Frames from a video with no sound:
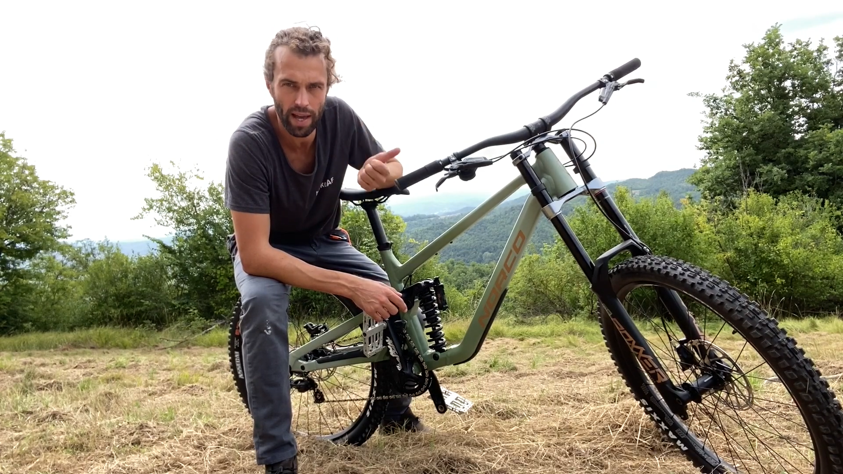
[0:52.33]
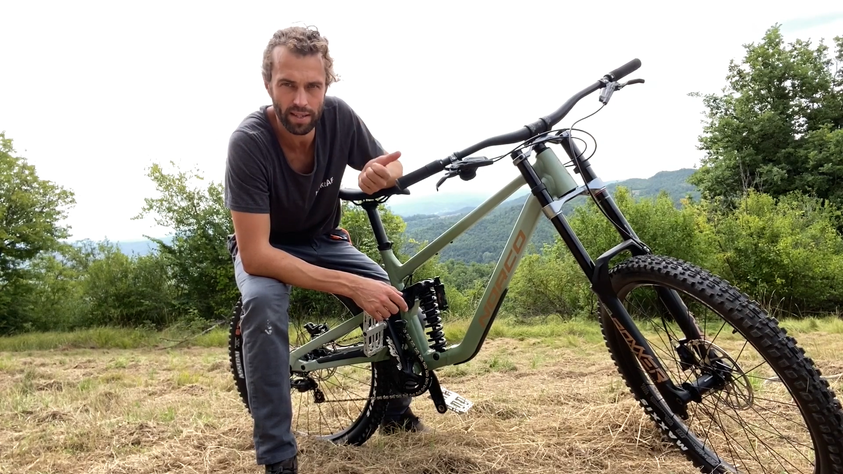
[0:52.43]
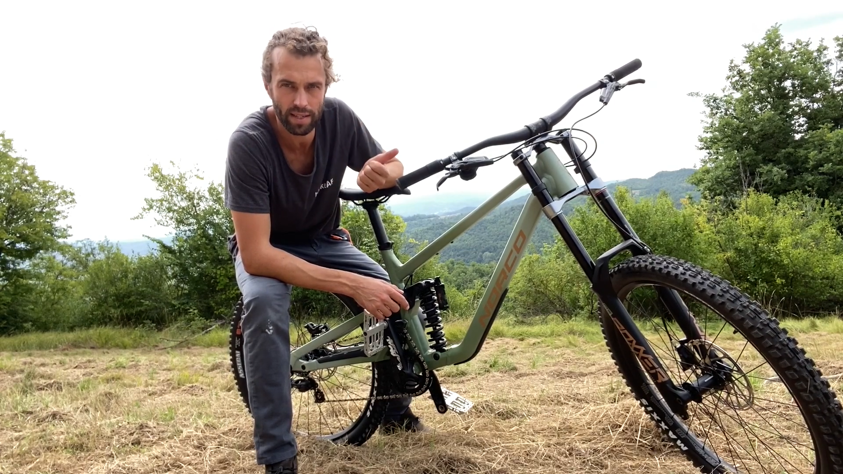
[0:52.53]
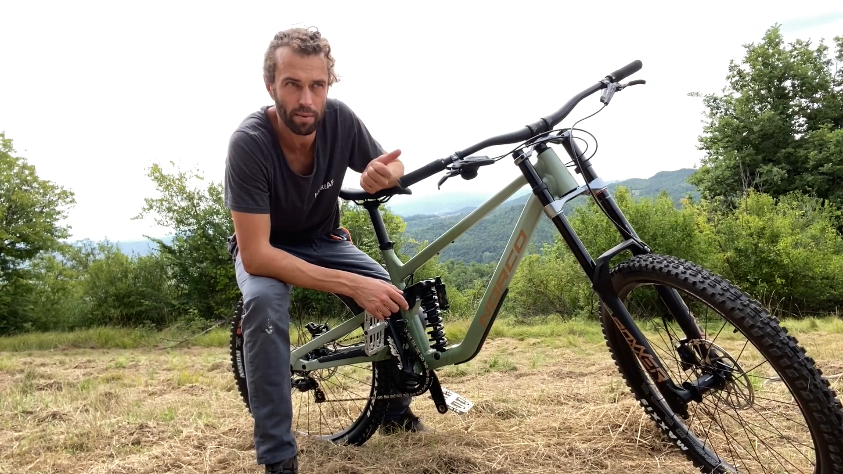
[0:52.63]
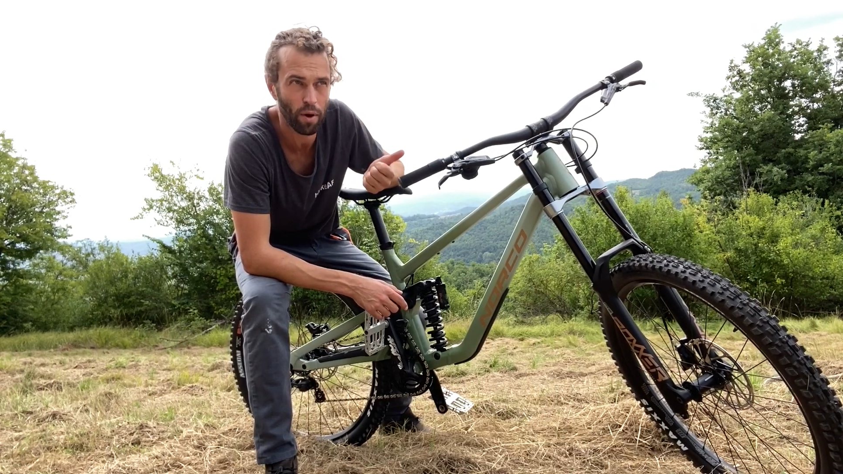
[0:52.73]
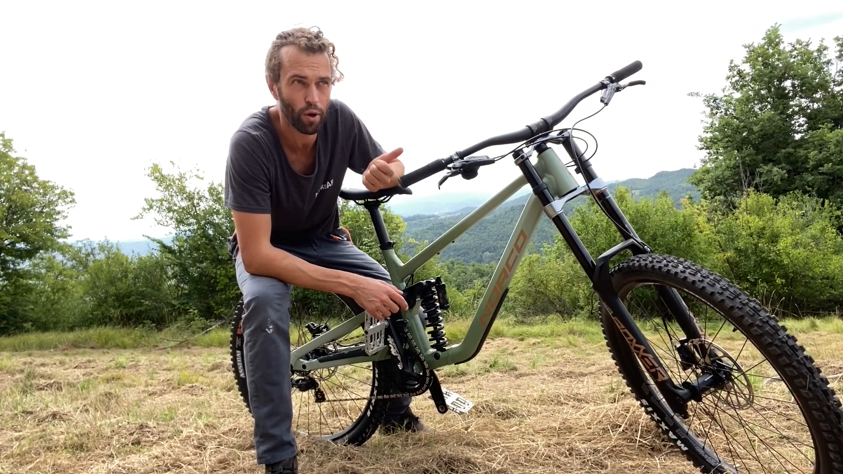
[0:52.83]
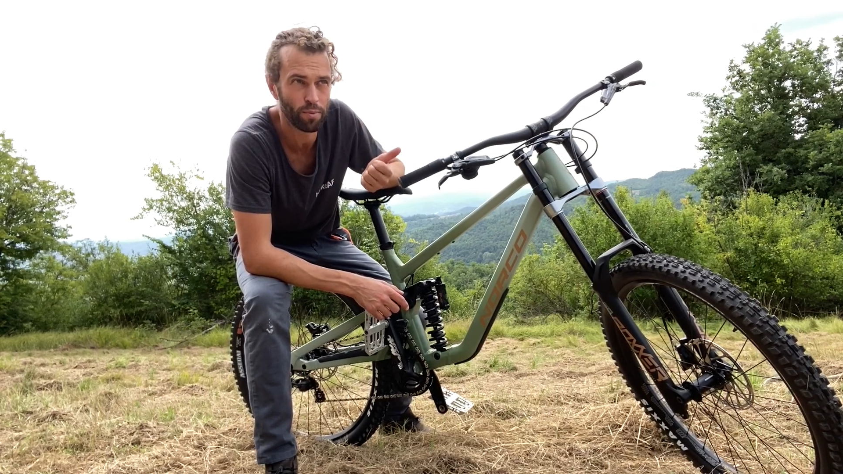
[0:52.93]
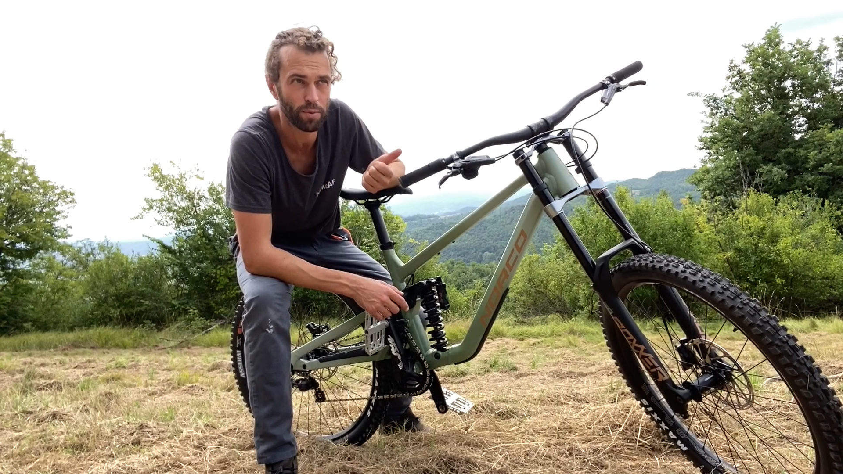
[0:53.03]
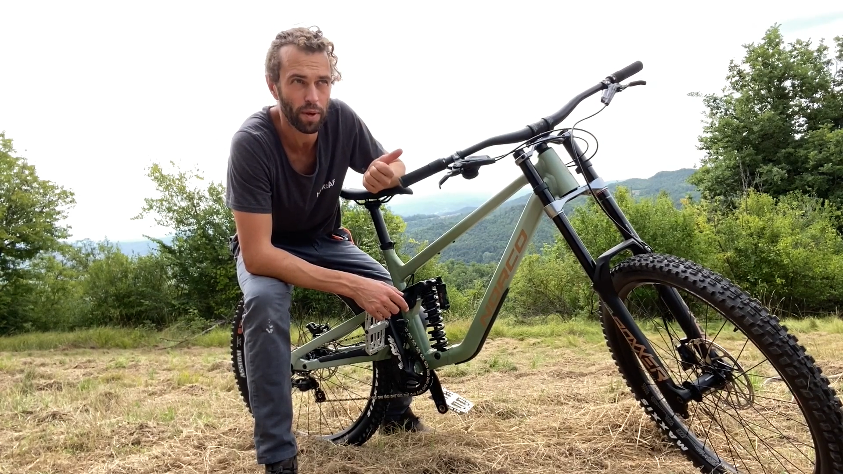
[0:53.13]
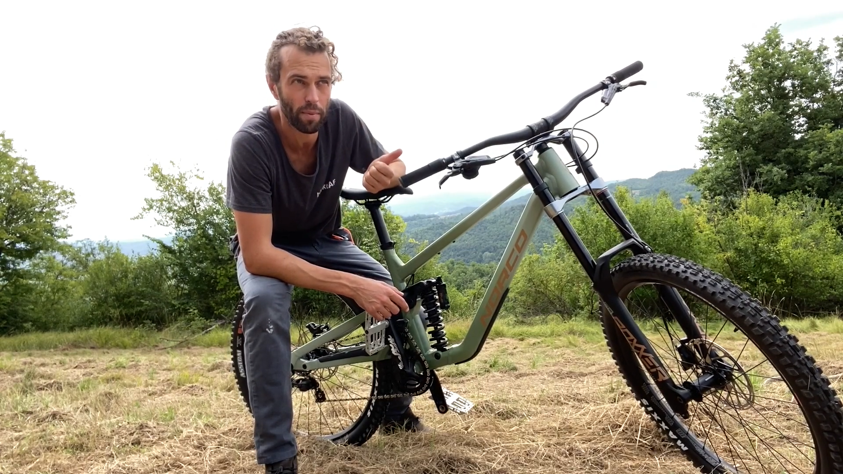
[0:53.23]
S&M Homes
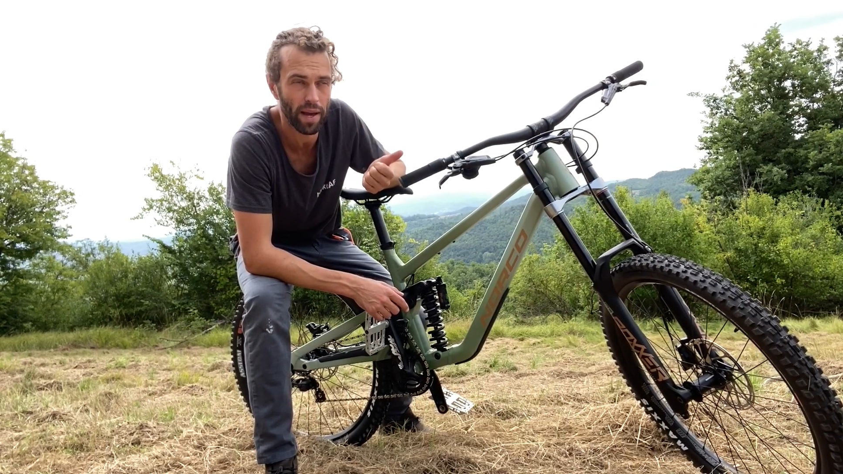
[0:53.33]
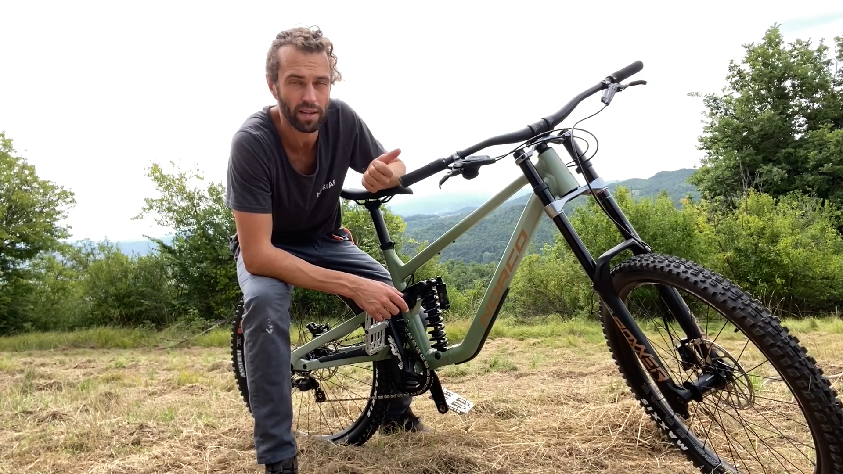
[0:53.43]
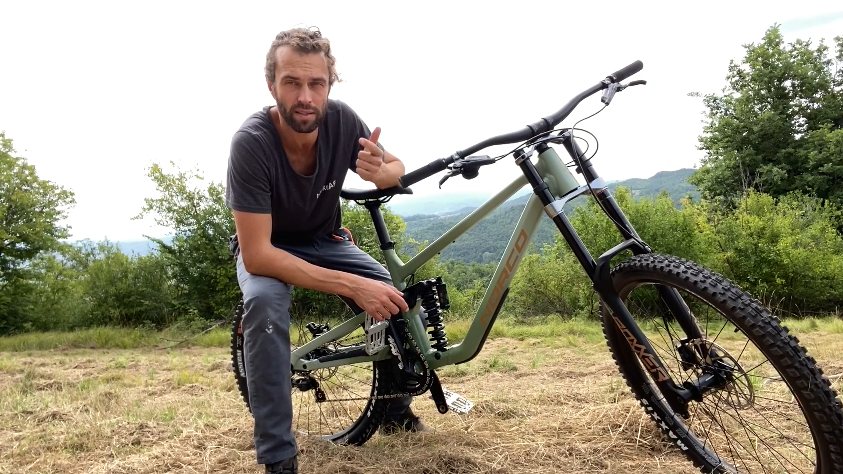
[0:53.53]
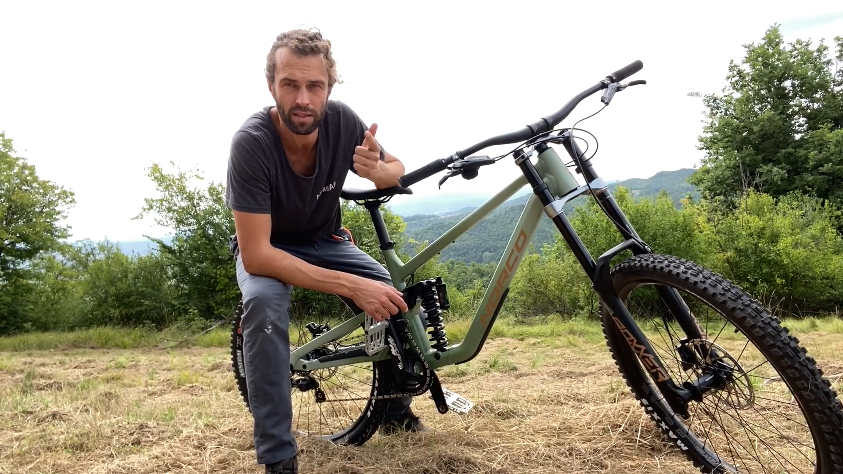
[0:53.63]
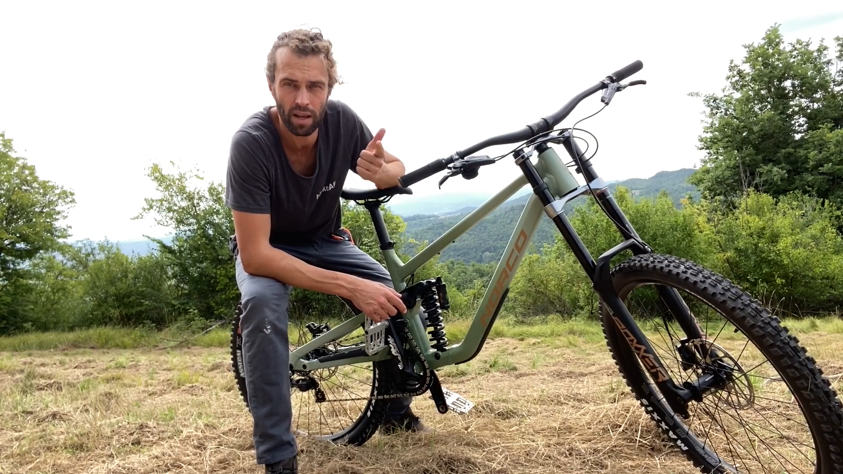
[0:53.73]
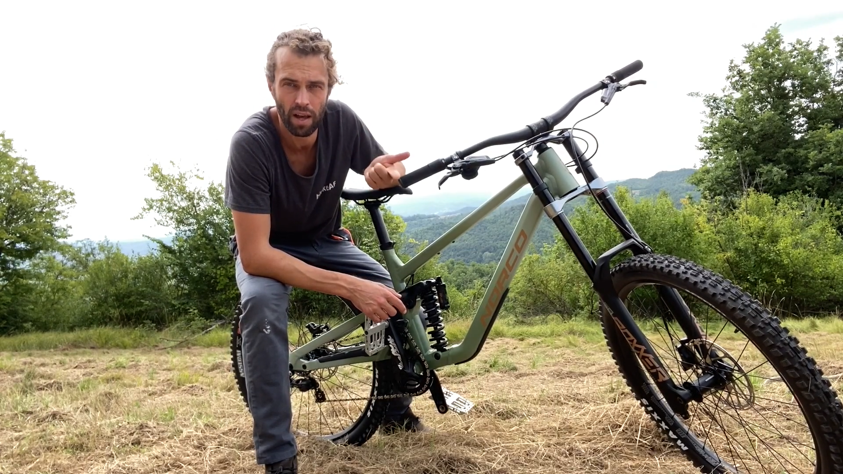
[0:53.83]
BMX